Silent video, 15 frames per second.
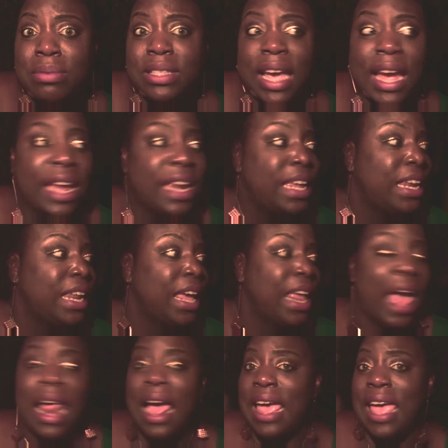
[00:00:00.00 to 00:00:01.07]
I'm saying? And
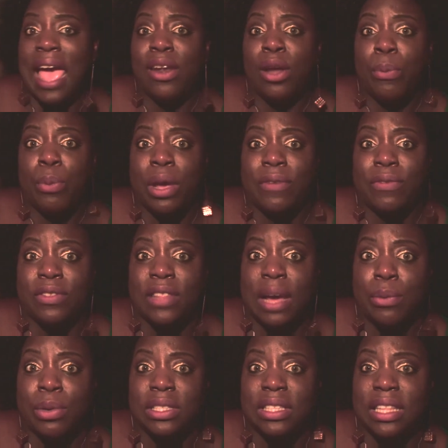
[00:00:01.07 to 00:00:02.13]
I ain't had no boyfriend
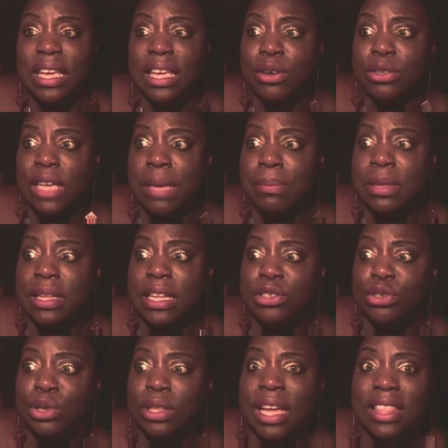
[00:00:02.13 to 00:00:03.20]
that was in the entertainment
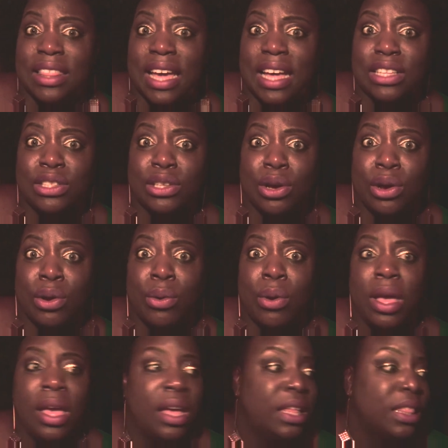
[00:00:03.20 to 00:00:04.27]
industry like that.
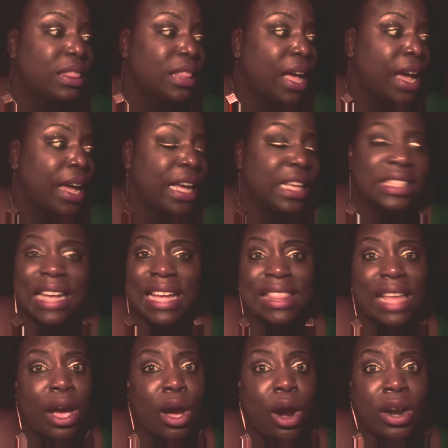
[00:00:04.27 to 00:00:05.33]
So like, it's not
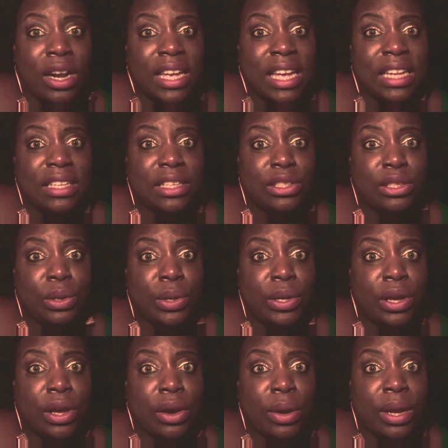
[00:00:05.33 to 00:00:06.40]
that hard to get in the
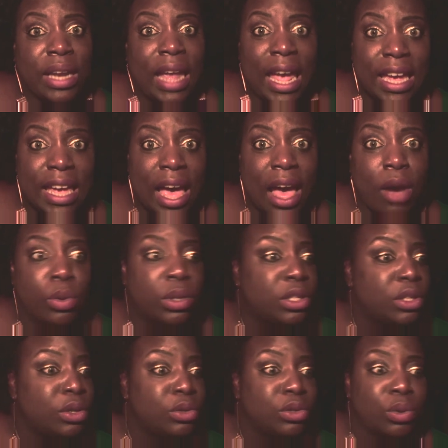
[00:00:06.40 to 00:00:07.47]
studio and hang out with
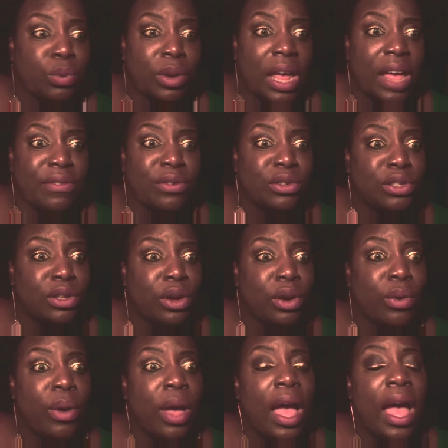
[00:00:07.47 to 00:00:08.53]
dudes or whatever.
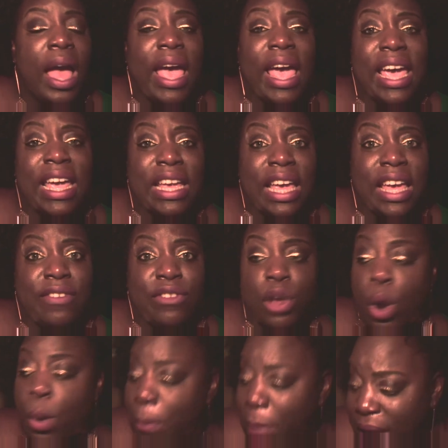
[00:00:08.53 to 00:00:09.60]
So, and if
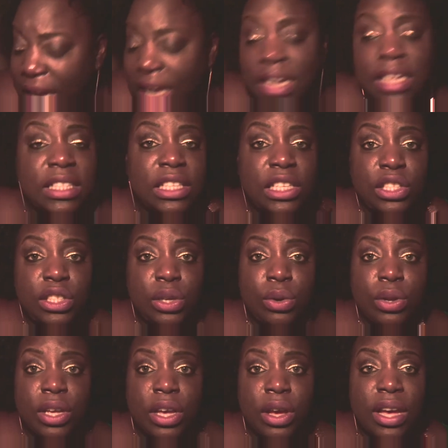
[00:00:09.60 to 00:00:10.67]
your man is in the
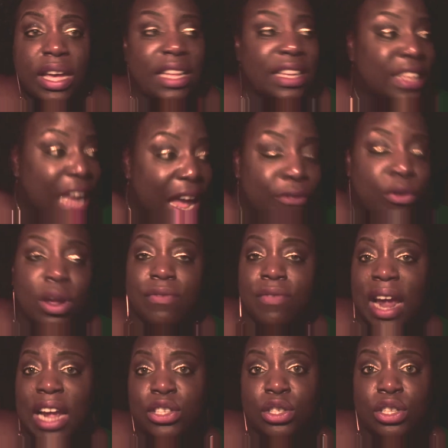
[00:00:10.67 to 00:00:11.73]
studio and never
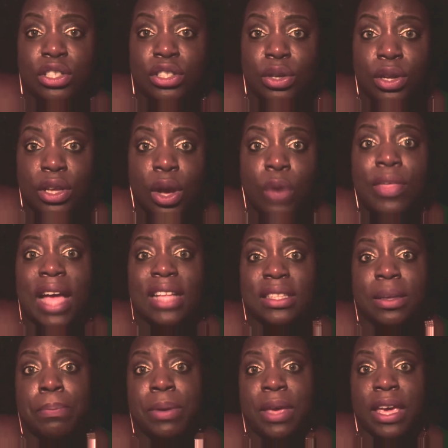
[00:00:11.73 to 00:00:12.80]
invited you to the studio,
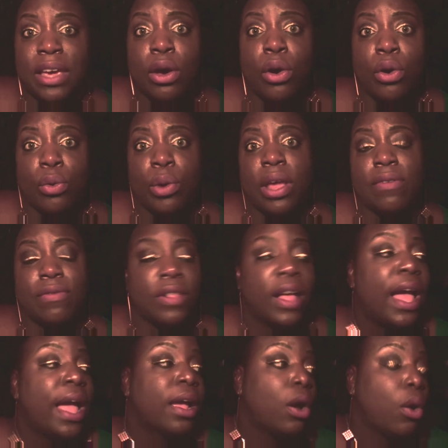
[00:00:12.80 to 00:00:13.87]
that's a big old red
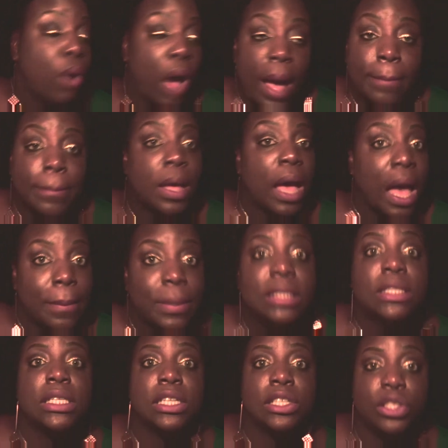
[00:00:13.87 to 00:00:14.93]
flag. Oh, I'm
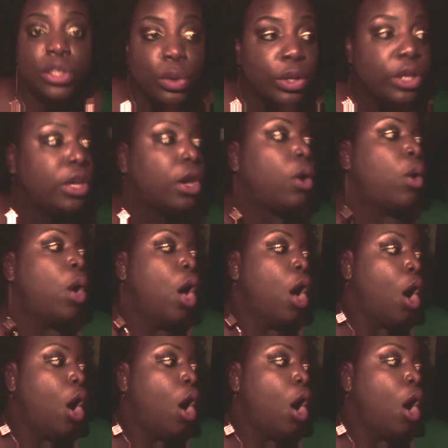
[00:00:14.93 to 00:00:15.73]
coming to the studio.